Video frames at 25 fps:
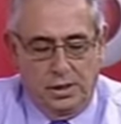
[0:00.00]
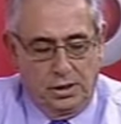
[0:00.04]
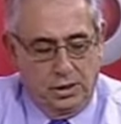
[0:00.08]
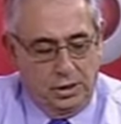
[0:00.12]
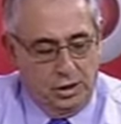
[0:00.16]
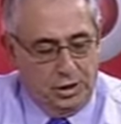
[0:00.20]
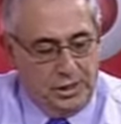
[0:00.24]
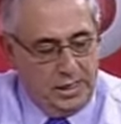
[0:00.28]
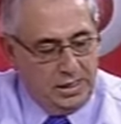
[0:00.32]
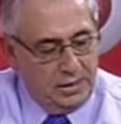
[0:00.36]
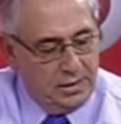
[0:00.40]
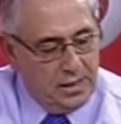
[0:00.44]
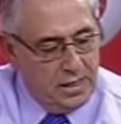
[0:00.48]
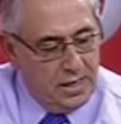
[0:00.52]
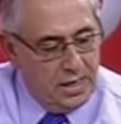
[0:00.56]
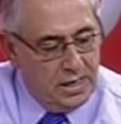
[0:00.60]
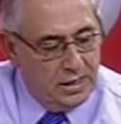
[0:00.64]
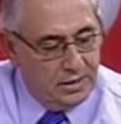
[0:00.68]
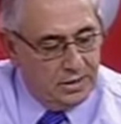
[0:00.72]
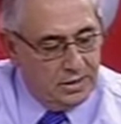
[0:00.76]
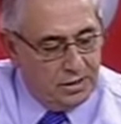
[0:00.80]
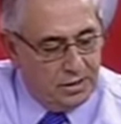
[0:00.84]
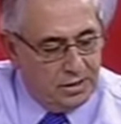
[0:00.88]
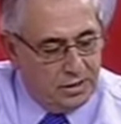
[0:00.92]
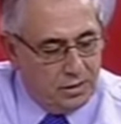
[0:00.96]
Sheldon, I'll
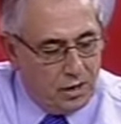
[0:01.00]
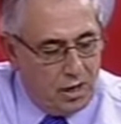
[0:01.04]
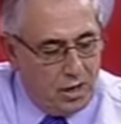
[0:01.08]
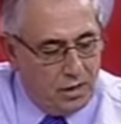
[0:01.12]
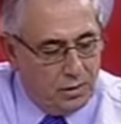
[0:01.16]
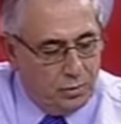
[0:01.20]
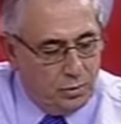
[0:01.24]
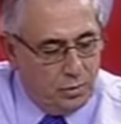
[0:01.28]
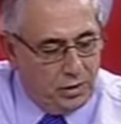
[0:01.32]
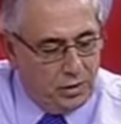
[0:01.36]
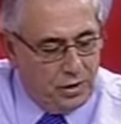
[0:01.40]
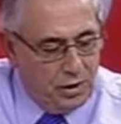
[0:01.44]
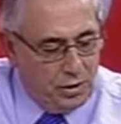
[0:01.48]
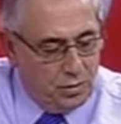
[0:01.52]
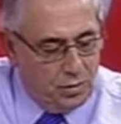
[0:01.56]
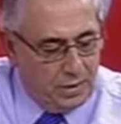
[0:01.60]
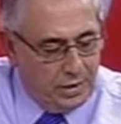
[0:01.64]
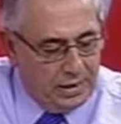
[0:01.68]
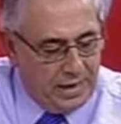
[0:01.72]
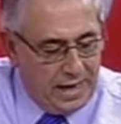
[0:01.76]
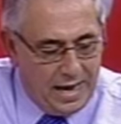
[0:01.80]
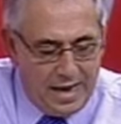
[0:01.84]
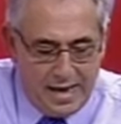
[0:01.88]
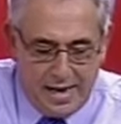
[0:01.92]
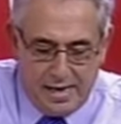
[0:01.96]
start with you
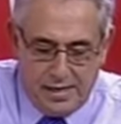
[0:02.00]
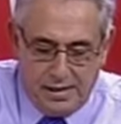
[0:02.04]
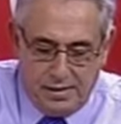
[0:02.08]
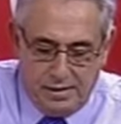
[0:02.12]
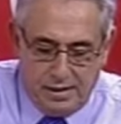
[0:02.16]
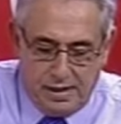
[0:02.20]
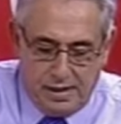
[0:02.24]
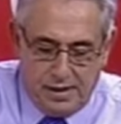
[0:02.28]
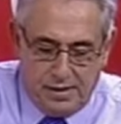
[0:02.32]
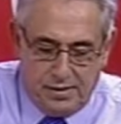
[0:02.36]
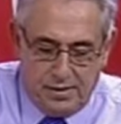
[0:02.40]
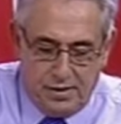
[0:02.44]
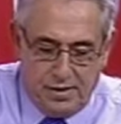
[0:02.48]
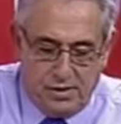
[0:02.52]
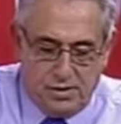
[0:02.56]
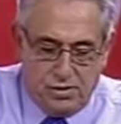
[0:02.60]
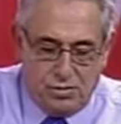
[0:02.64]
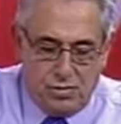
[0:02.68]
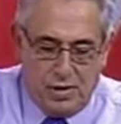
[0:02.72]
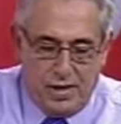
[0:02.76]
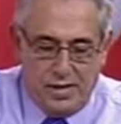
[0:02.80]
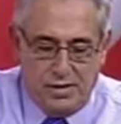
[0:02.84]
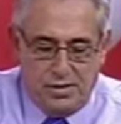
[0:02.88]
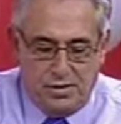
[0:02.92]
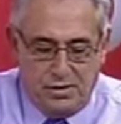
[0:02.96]
again. This
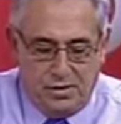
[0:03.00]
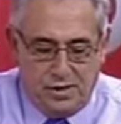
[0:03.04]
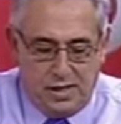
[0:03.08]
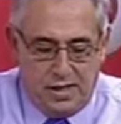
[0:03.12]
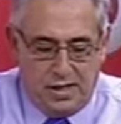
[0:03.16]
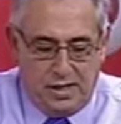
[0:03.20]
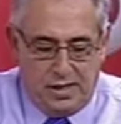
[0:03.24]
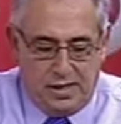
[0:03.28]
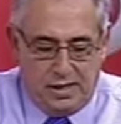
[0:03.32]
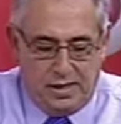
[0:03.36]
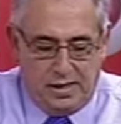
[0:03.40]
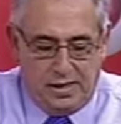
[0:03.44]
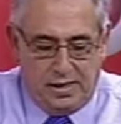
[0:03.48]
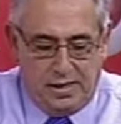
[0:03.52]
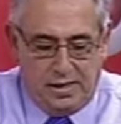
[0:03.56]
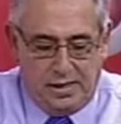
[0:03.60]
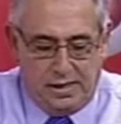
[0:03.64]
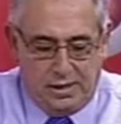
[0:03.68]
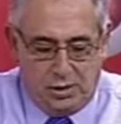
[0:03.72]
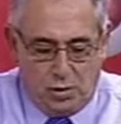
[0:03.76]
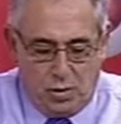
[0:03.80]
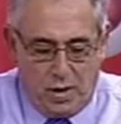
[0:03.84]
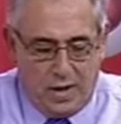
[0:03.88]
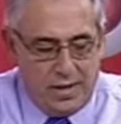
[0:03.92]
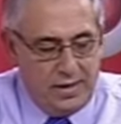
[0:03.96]
race,
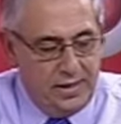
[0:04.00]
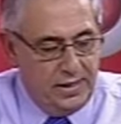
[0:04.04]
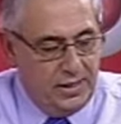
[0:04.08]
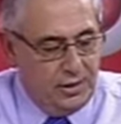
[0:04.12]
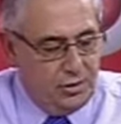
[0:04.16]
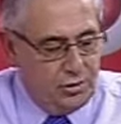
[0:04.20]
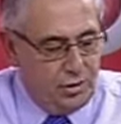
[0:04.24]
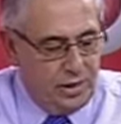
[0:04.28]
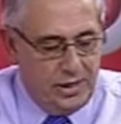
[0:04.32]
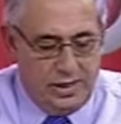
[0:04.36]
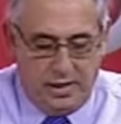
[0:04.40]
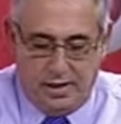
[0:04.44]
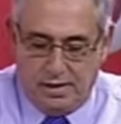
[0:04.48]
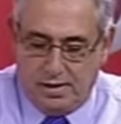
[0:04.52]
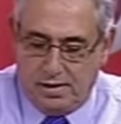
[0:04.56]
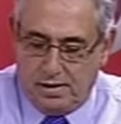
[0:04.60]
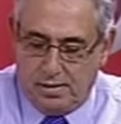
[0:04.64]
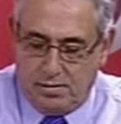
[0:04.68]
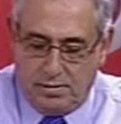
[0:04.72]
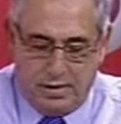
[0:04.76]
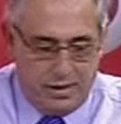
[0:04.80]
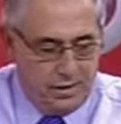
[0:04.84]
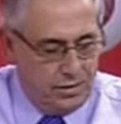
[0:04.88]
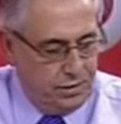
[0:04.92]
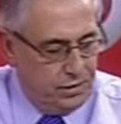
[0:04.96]
quite an intriguing little
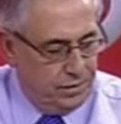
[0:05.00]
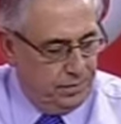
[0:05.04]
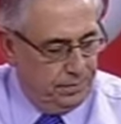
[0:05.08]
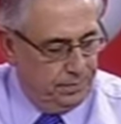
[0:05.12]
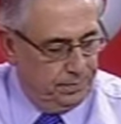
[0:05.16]
race.